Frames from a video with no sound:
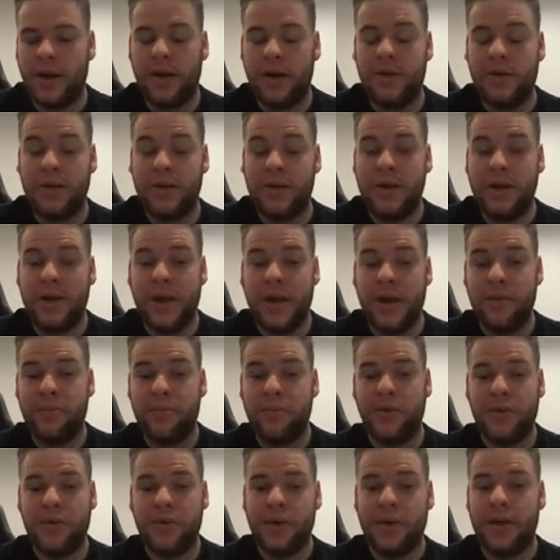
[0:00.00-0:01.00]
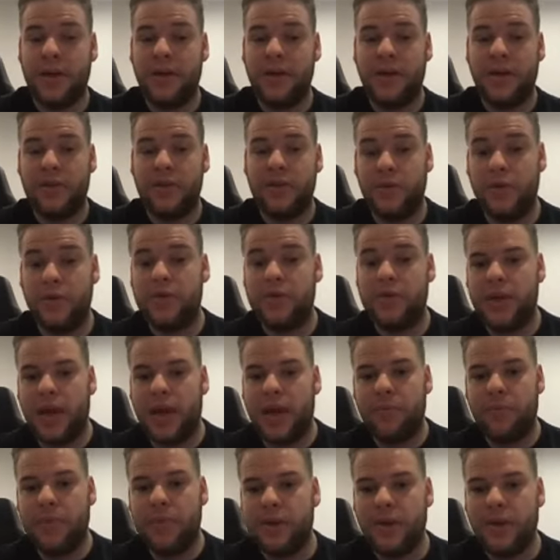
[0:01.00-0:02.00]
on the airport, and Thursday
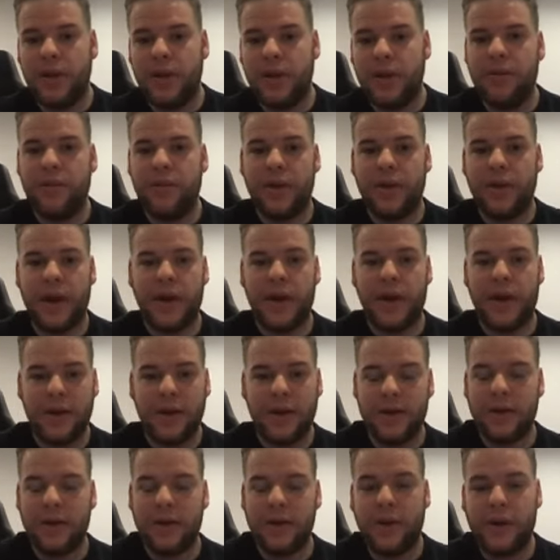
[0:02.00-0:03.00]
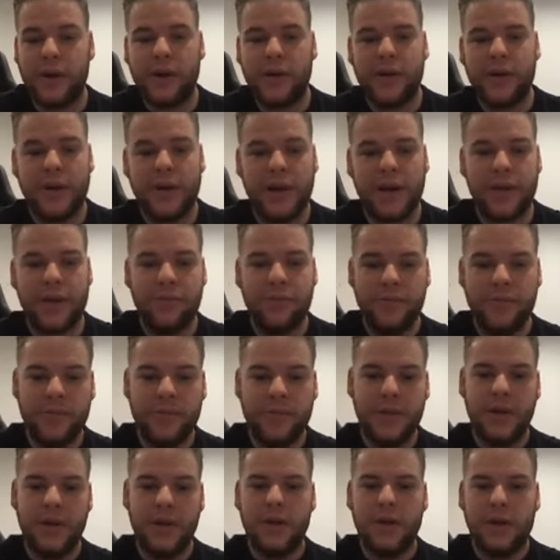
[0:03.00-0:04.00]
I need to leave again at around that time.
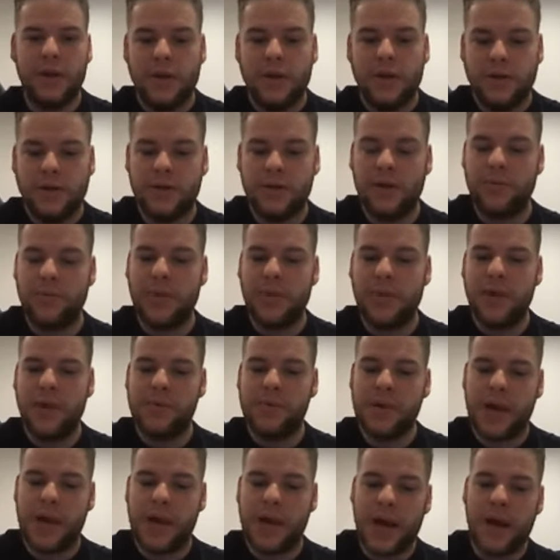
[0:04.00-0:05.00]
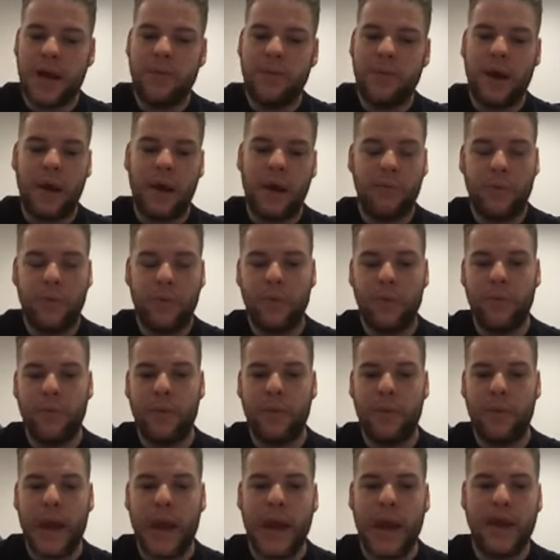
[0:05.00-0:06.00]
So sometimes, like, I'm
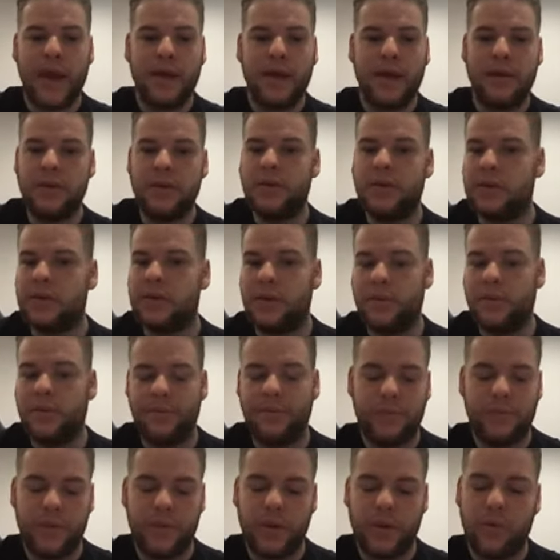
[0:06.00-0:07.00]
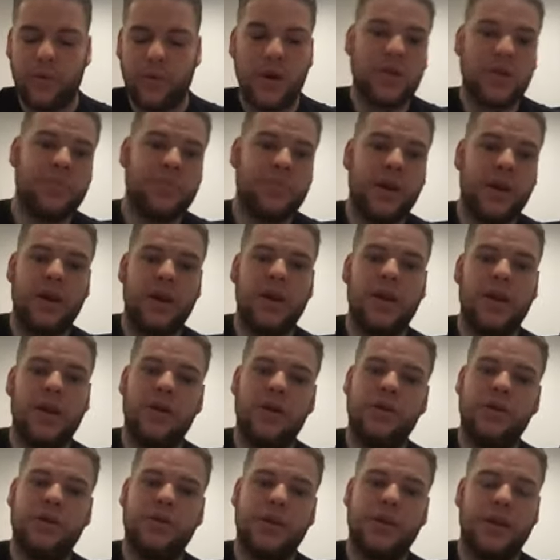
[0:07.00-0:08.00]
coming back, wash my
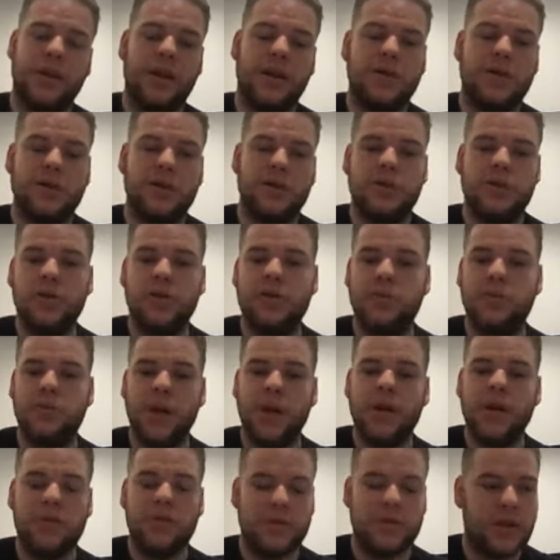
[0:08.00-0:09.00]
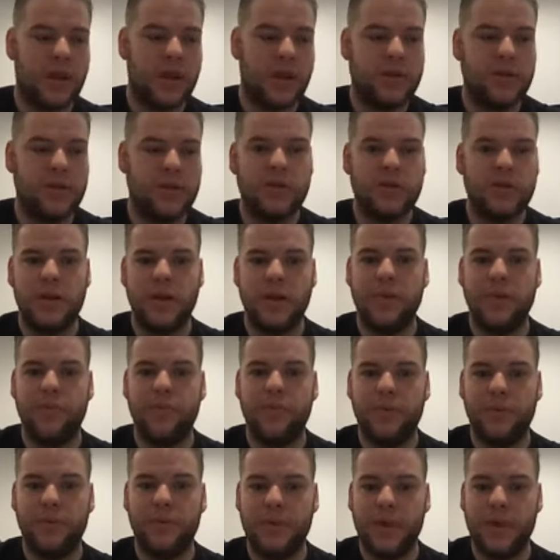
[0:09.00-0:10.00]
clothes, and then just shoot some arrows, like just
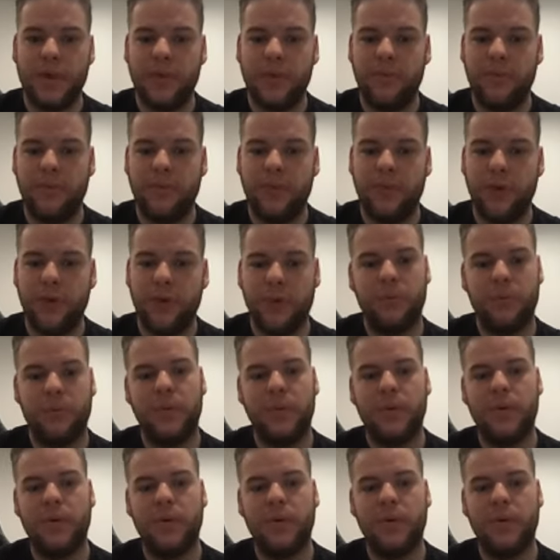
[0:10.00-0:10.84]
keep form.